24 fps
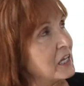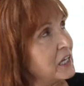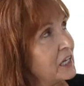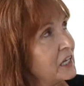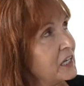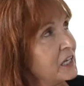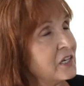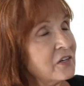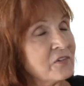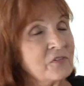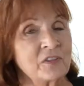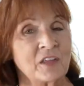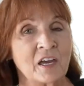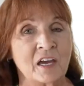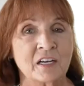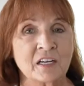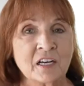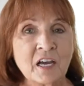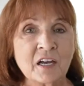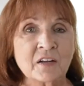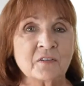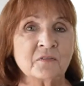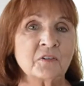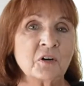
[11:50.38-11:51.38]
If that
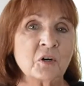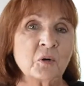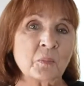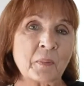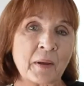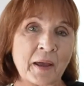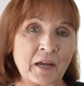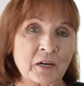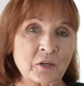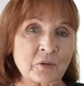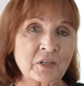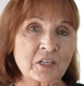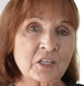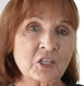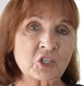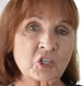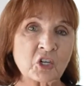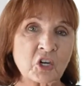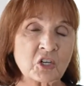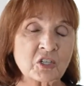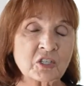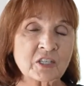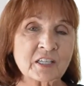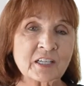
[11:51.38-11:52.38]
9-volt battery
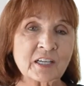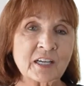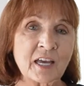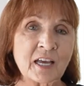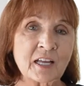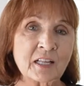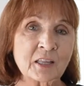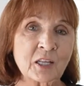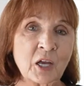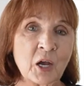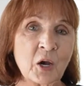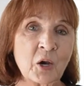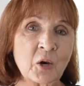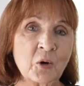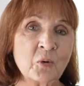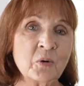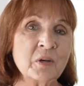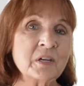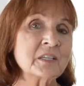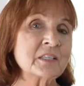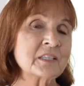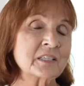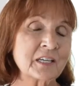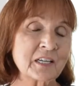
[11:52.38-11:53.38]
starts to get low,
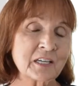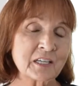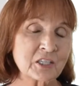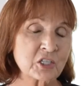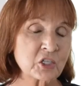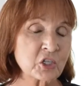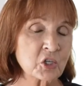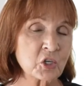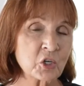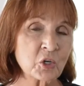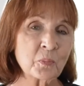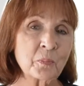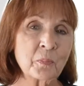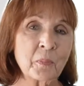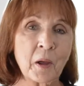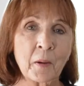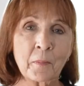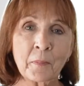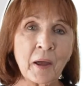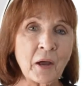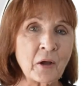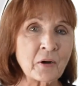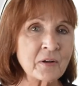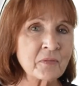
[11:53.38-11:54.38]
it's going to chirp
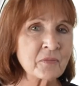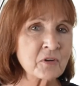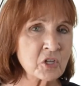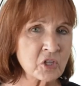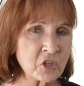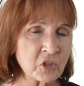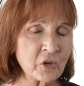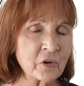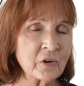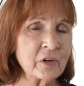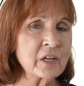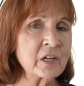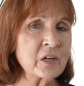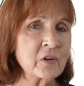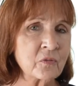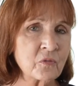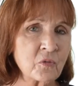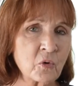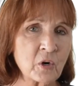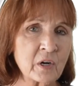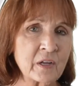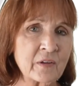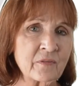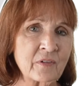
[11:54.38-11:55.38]
about every 30 to
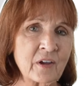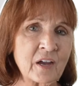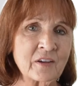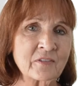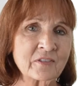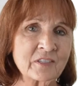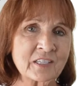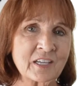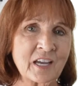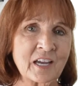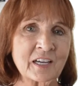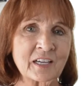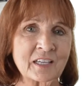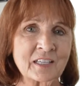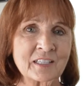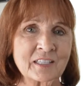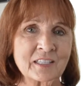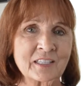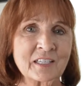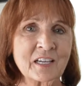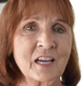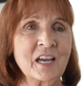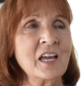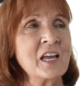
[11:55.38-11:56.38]
45
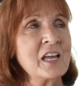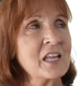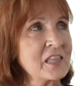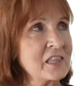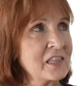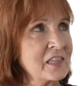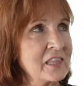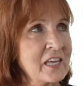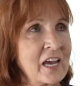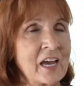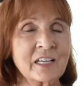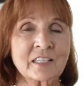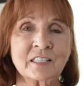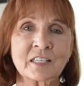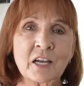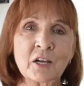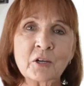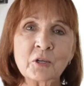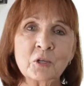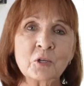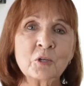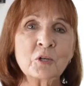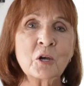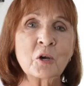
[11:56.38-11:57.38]
seconds. That's how
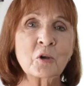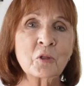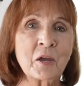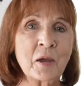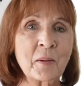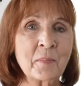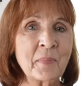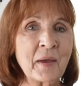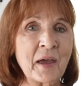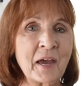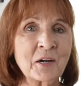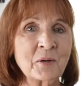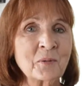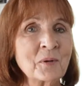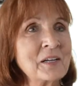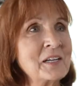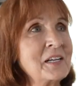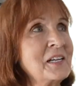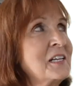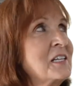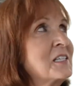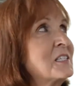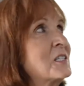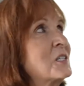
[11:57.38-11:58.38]
you know that battery
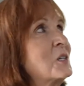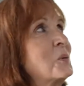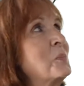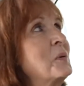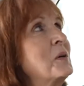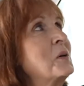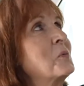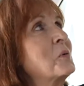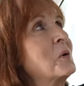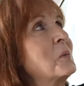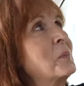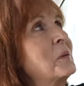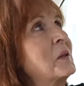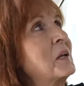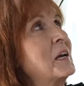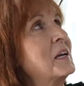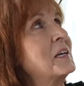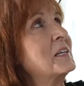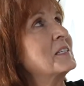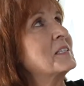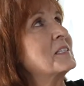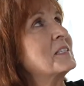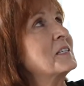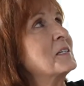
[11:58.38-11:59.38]
needs to be
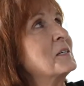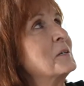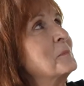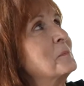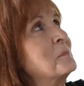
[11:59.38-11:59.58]
replaced.